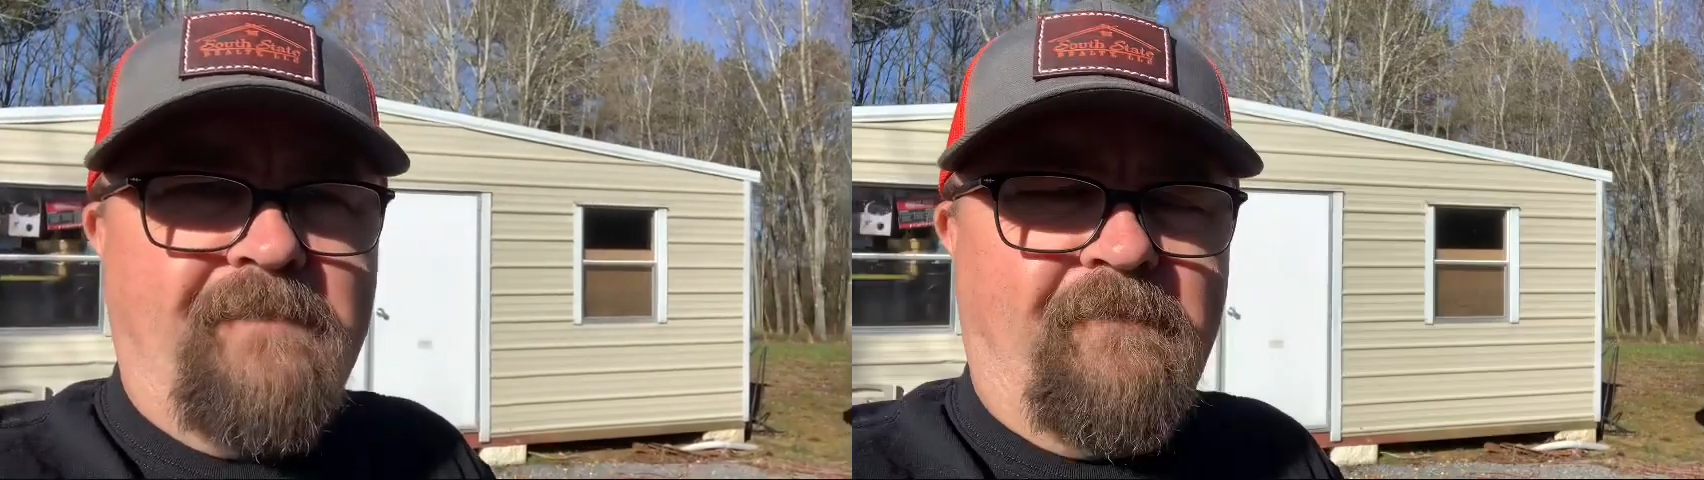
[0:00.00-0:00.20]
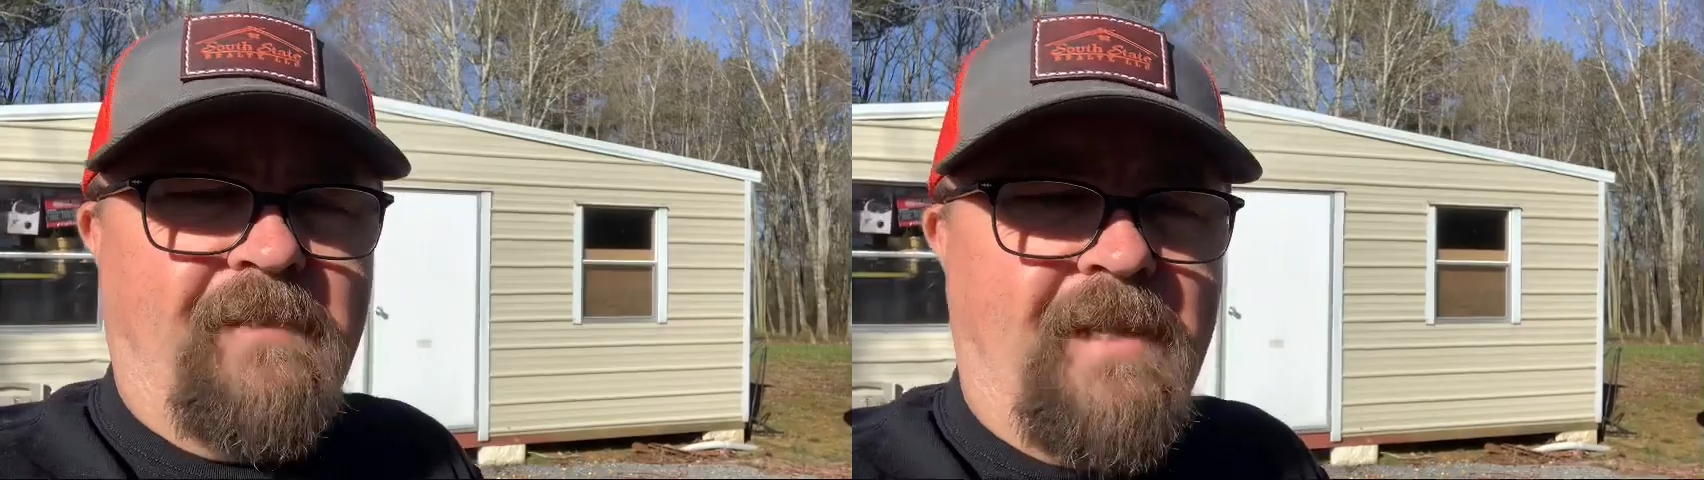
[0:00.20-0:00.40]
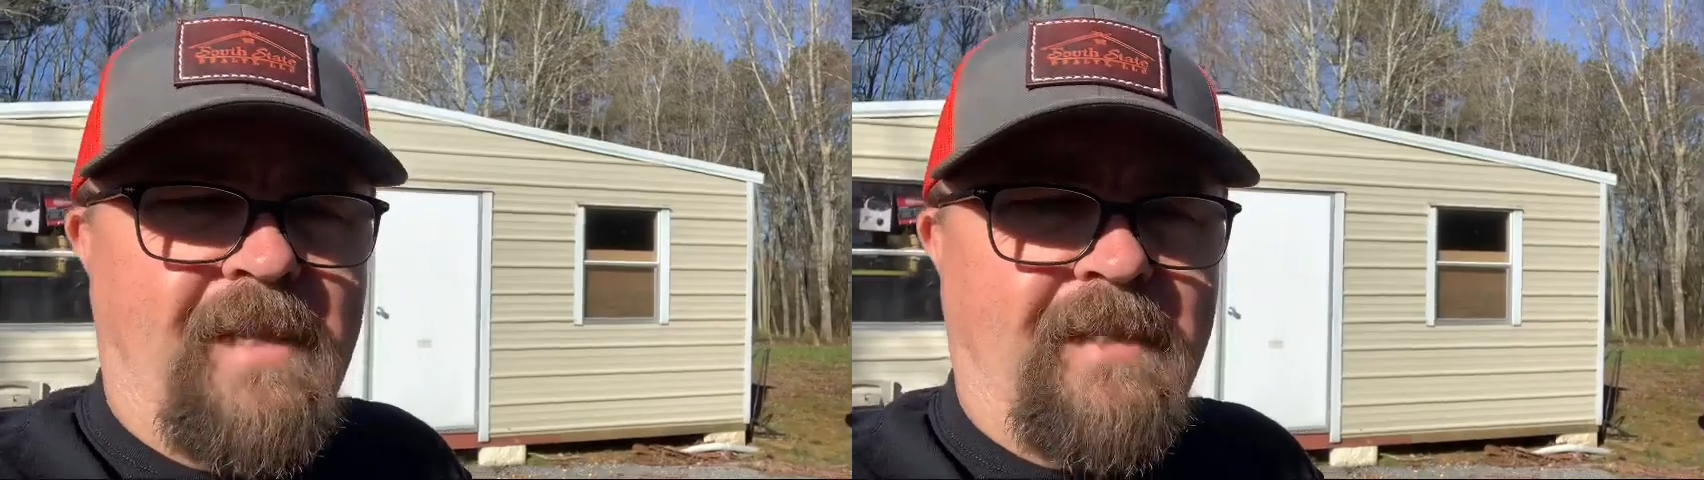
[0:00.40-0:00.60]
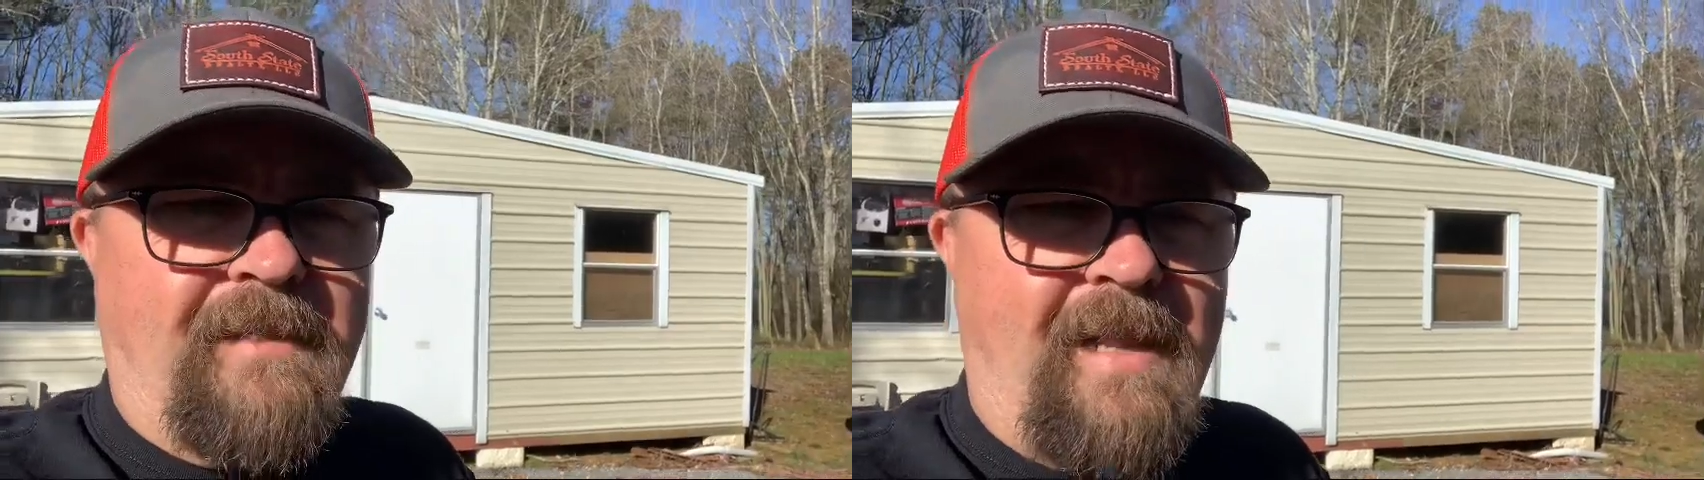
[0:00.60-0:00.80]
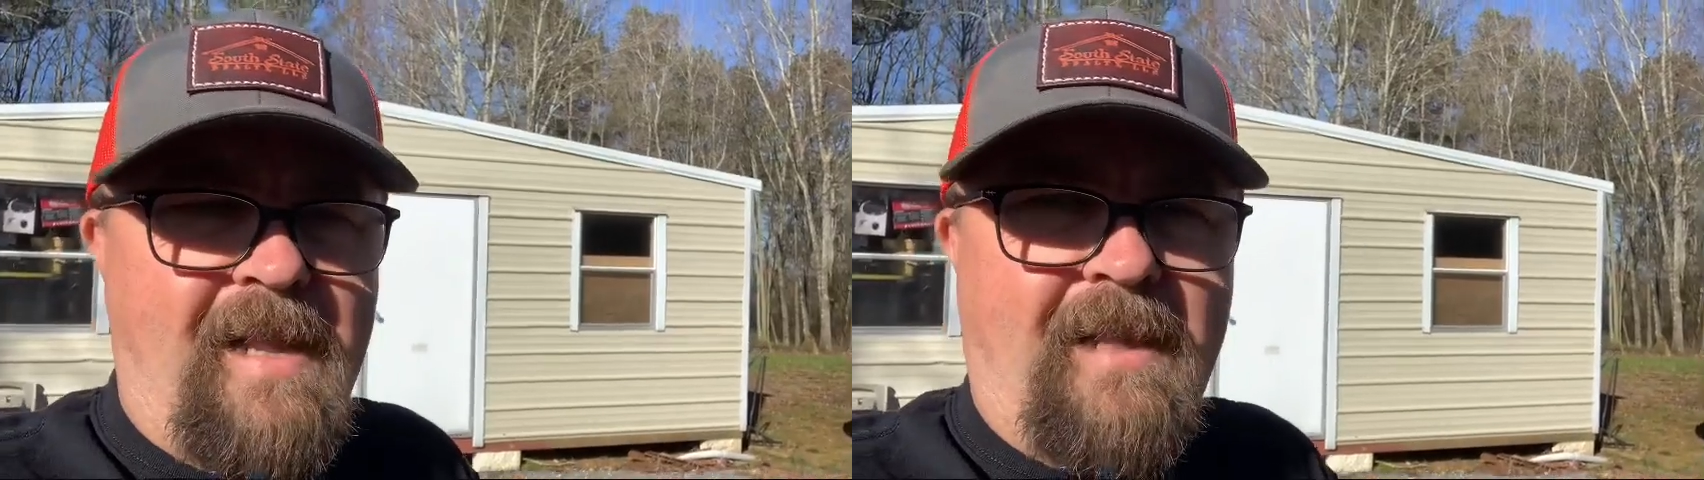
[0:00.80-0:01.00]
And we're like,
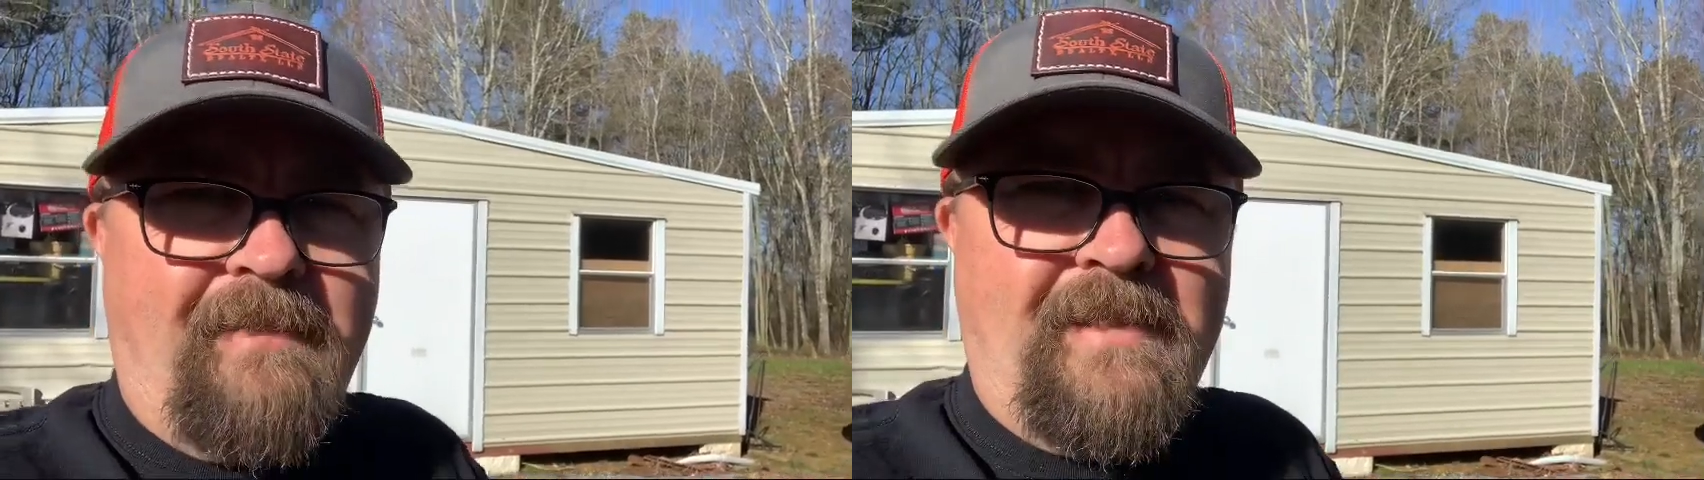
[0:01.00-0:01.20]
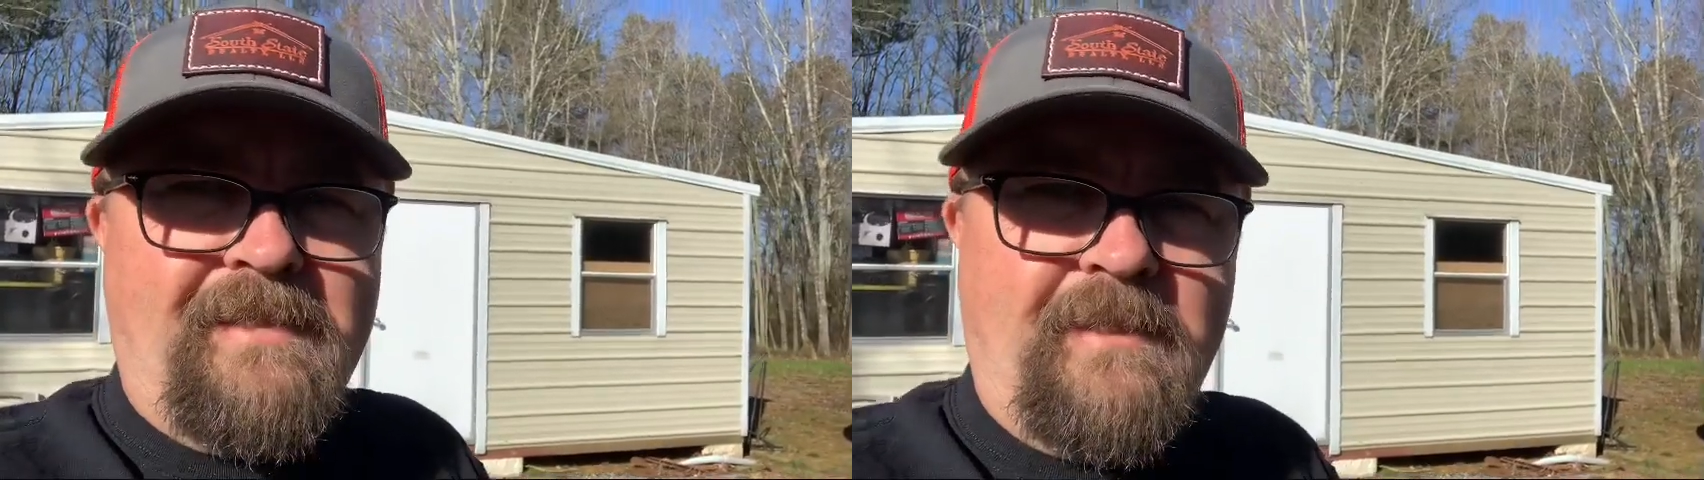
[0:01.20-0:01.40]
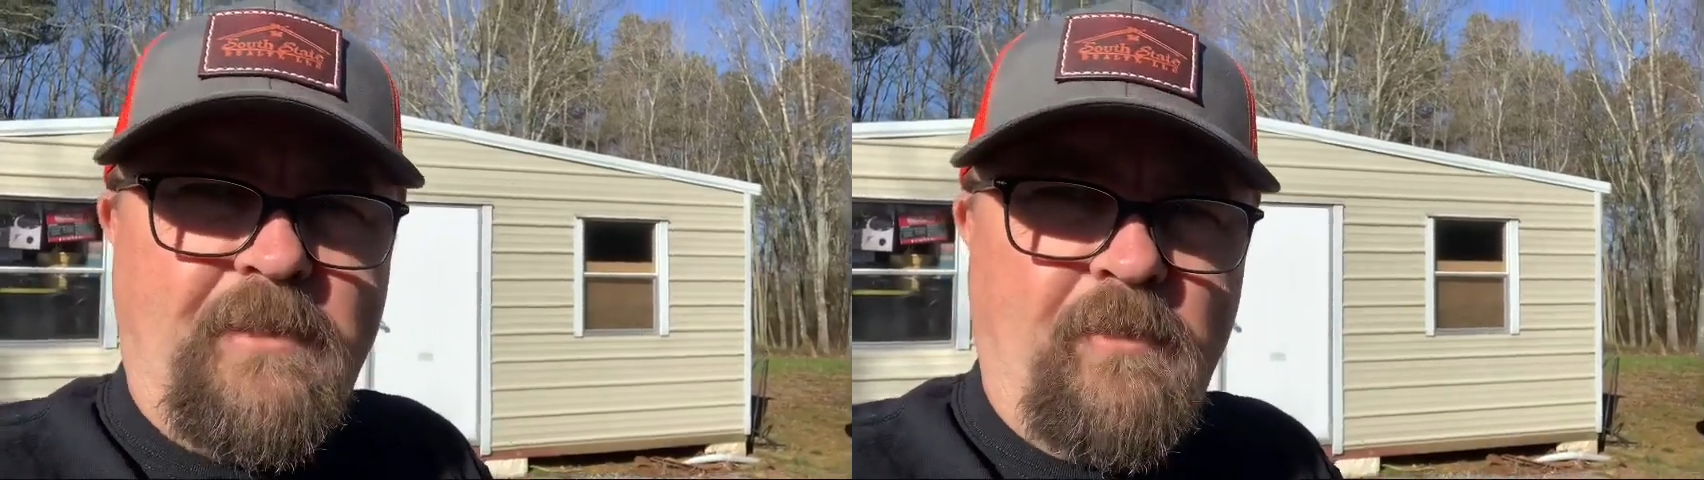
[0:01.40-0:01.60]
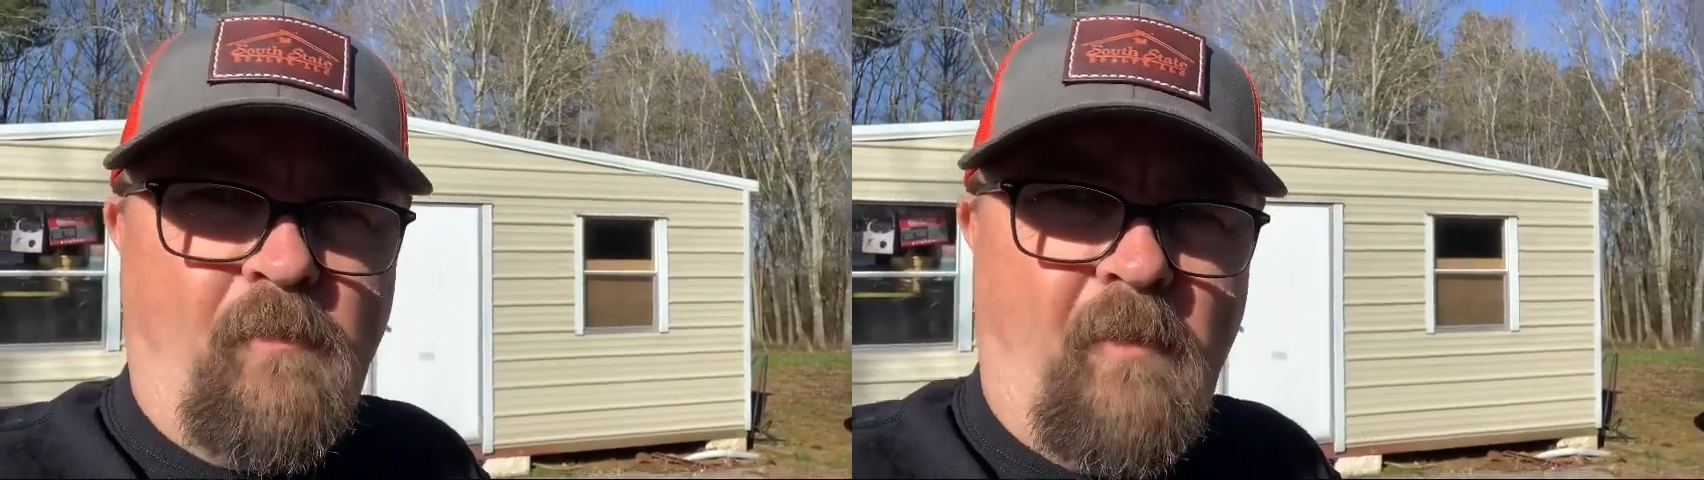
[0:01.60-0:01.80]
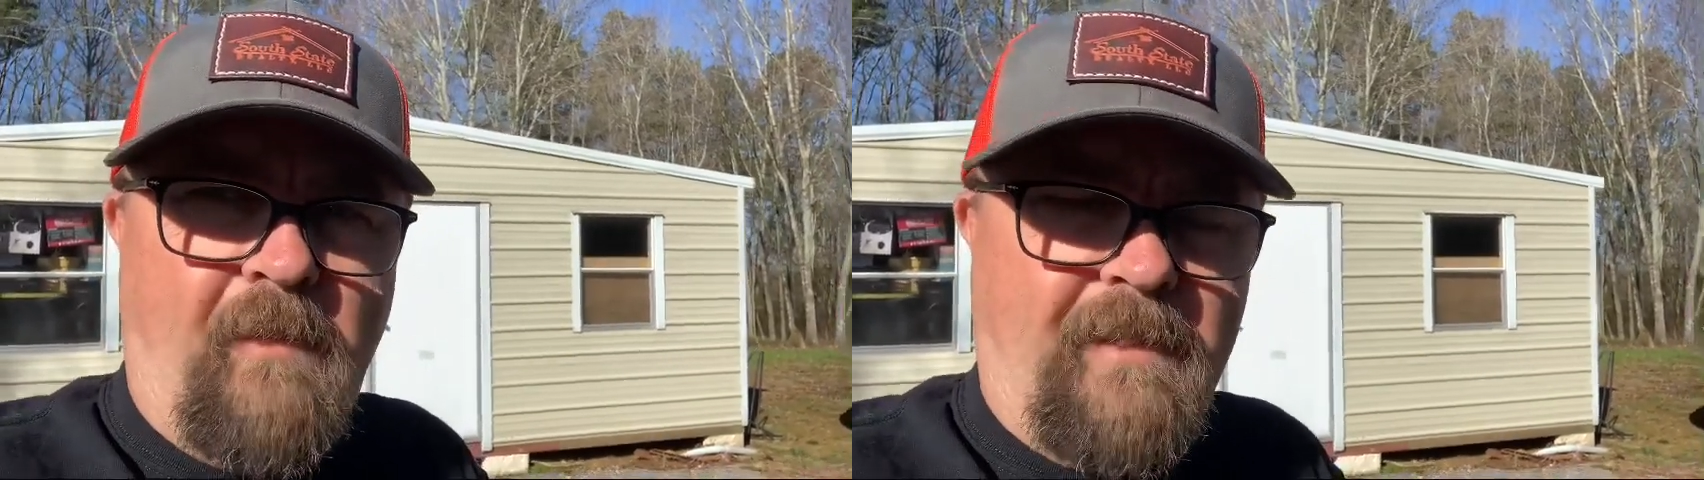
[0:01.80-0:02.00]
"Yeah." They said, "You
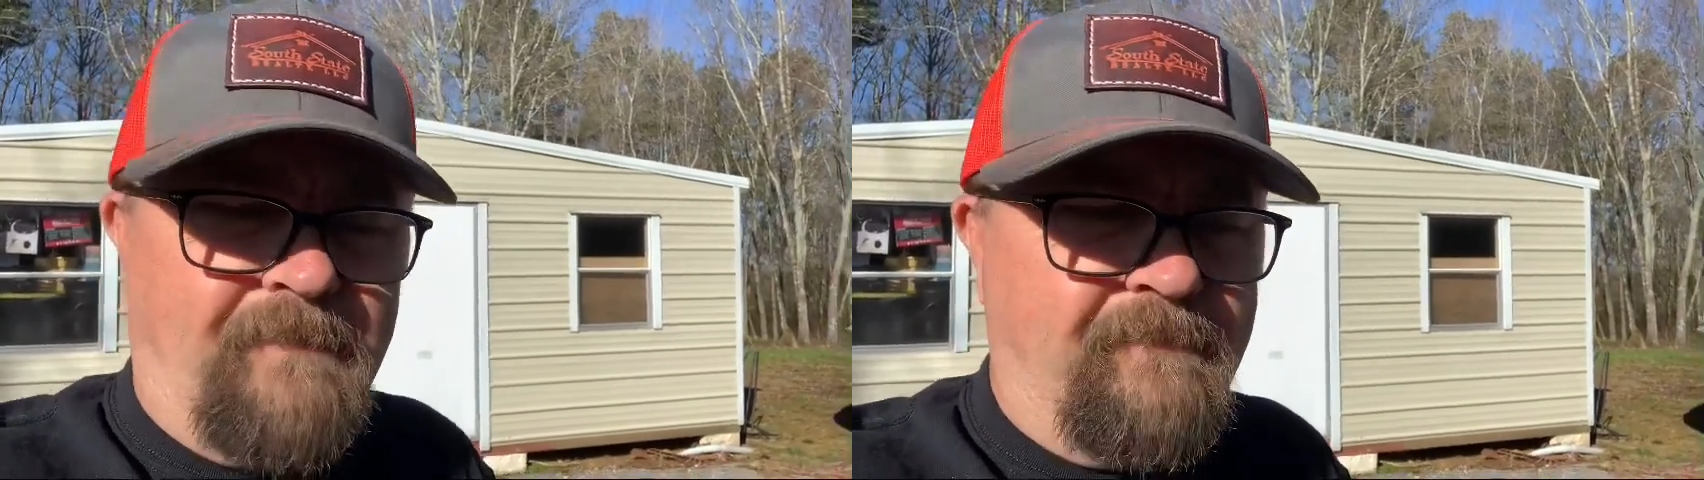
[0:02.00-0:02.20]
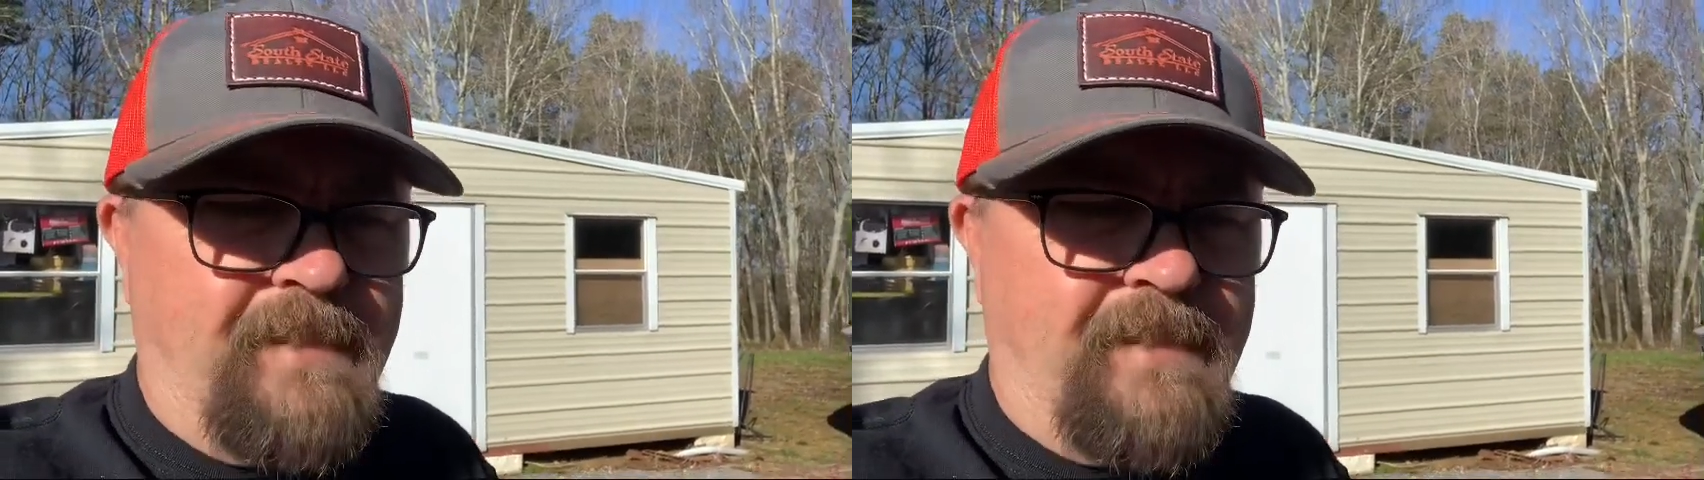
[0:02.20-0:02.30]
won."